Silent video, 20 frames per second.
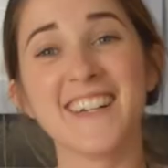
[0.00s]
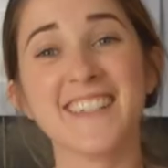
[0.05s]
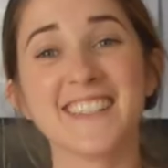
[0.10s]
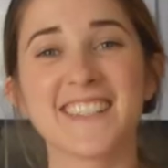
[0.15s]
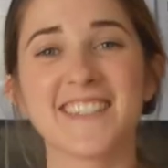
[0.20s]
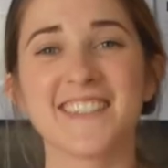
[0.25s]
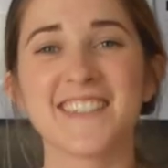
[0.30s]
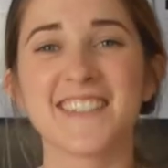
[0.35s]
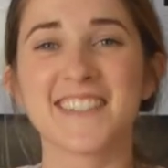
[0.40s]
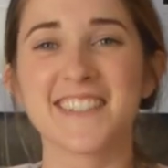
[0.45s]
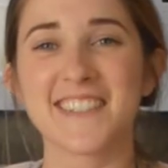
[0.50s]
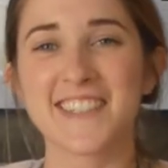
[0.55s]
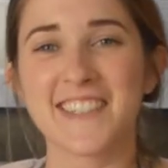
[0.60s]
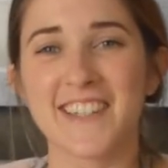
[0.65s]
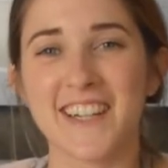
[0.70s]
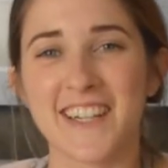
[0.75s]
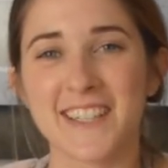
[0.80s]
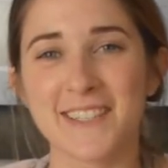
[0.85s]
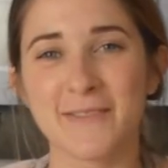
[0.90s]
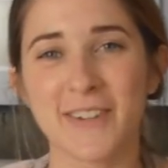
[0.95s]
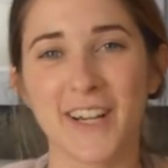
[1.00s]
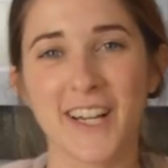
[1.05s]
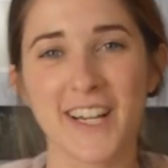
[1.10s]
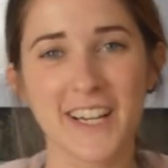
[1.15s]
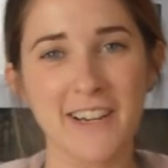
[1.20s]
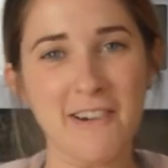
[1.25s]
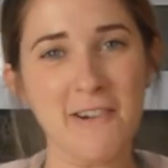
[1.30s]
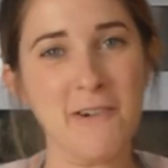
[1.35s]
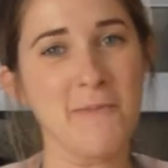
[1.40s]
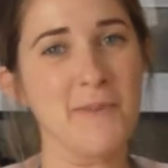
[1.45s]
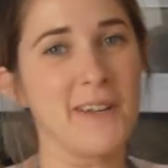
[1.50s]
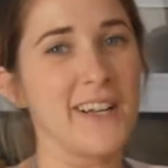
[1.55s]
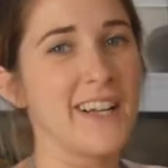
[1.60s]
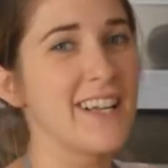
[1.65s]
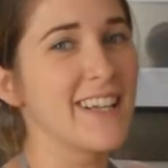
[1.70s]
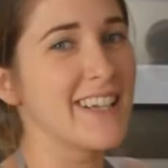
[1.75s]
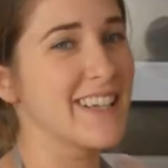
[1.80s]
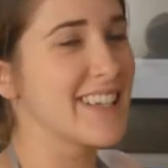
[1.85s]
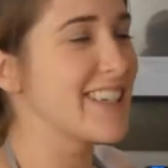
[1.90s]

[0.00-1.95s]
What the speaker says: So I'll see you guys back here in a minute.